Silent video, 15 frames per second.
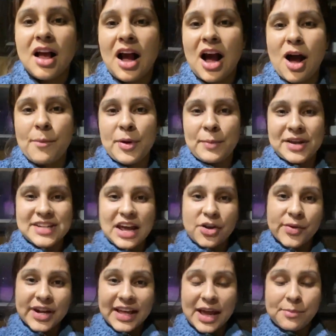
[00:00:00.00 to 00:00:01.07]
And my dad
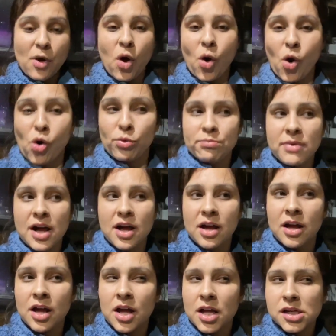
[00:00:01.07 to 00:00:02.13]
already came home.
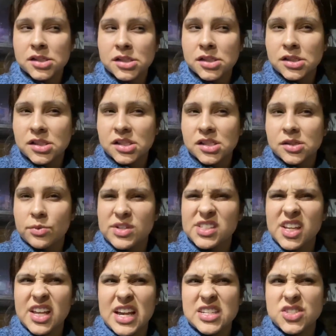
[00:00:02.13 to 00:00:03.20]
Was
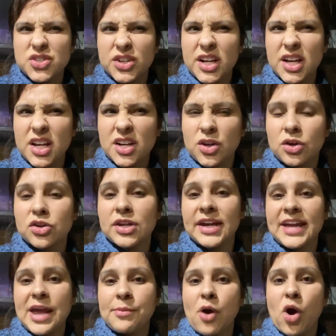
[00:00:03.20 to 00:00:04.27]
it yesterday? No, he
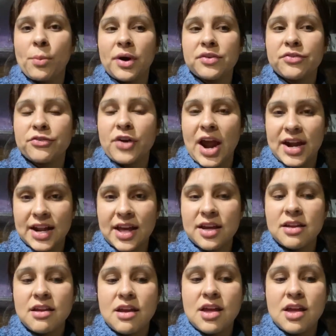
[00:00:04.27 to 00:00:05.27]
came home on Friday.